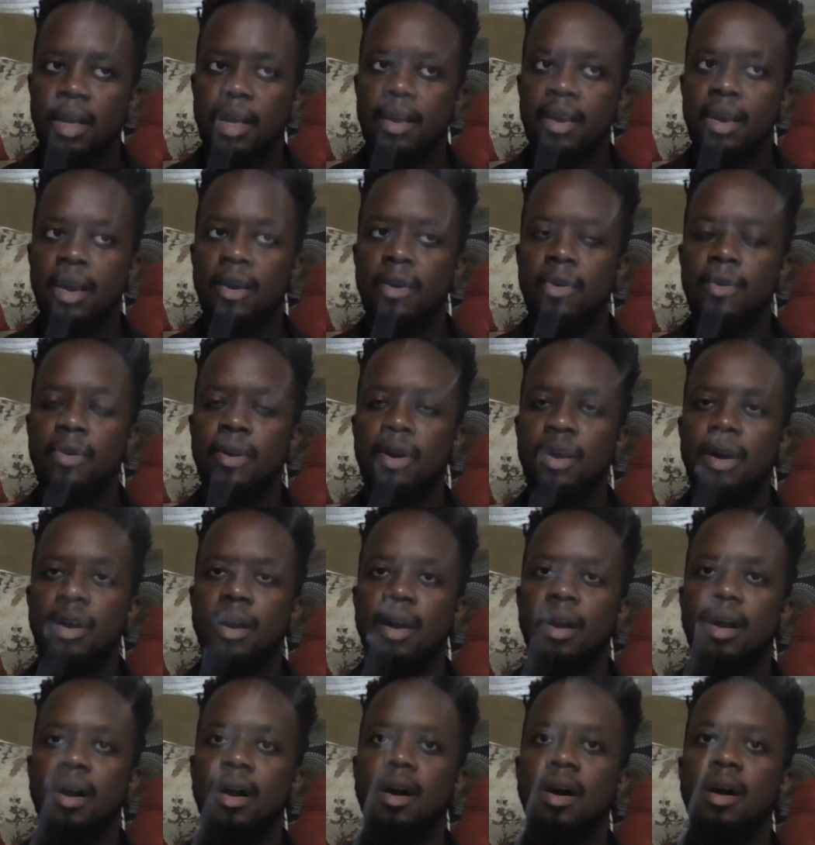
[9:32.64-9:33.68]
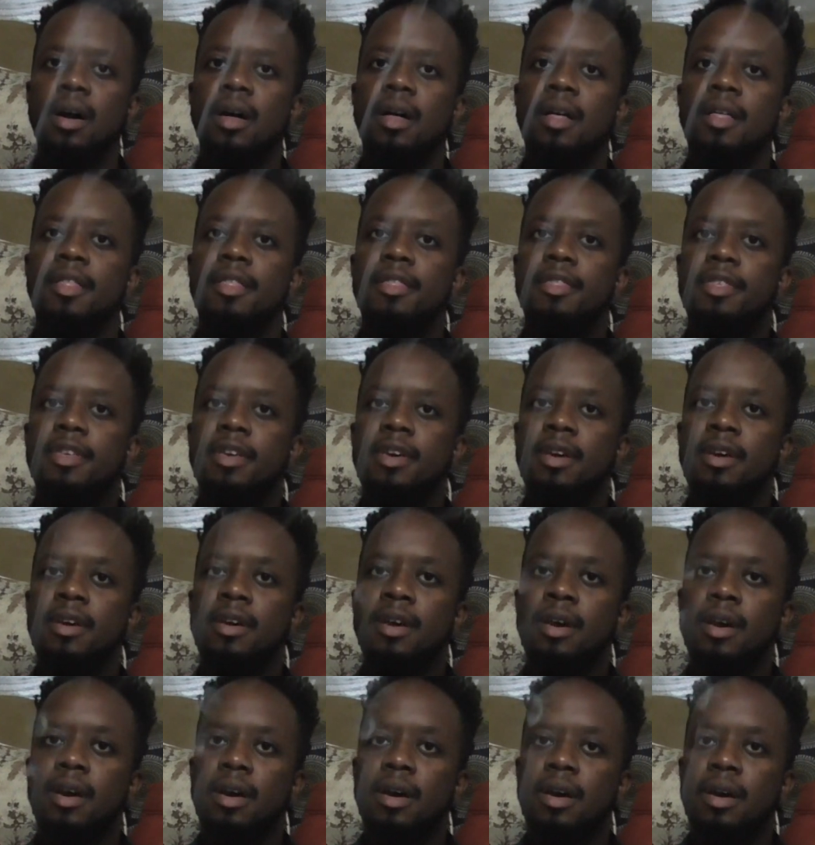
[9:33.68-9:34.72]
Now,
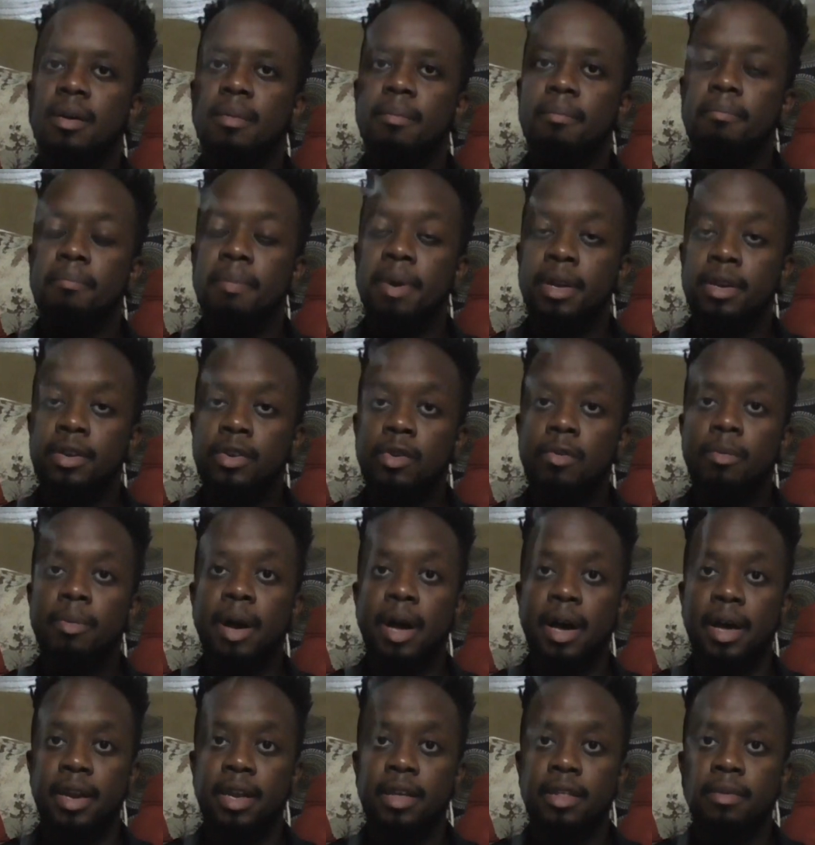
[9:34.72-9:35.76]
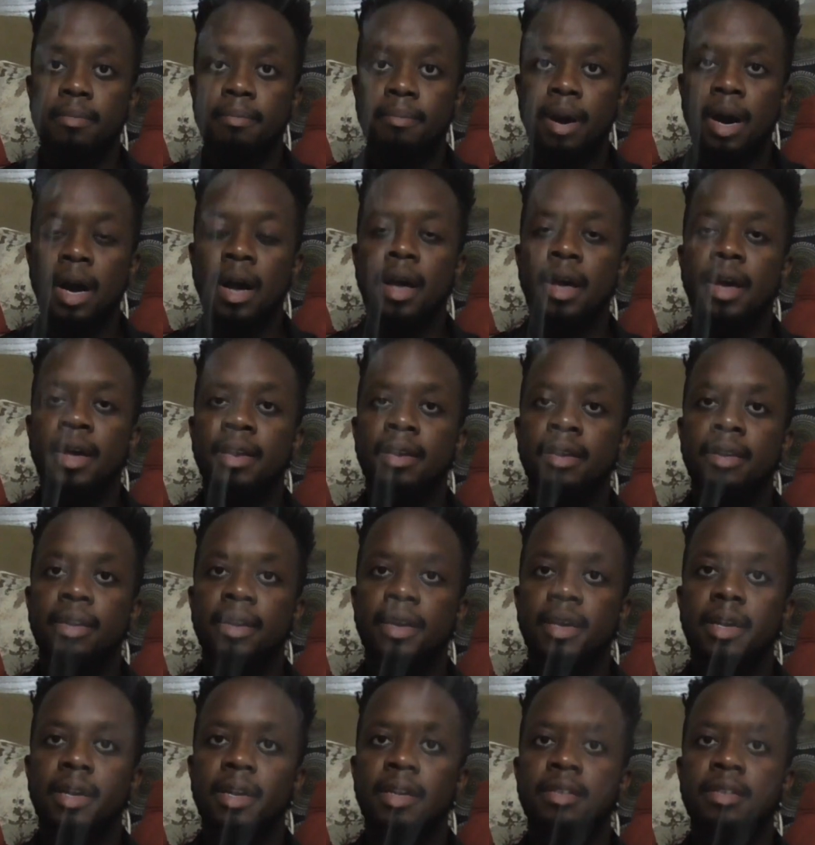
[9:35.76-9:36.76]
the mental body, the mind,